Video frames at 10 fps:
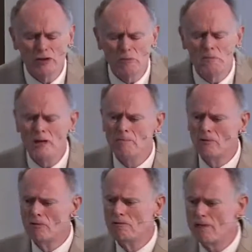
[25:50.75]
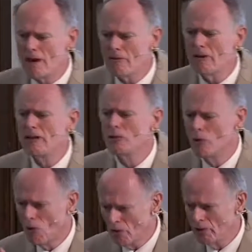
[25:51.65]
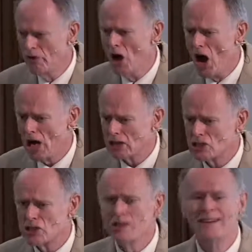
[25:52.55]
the people very orthodox.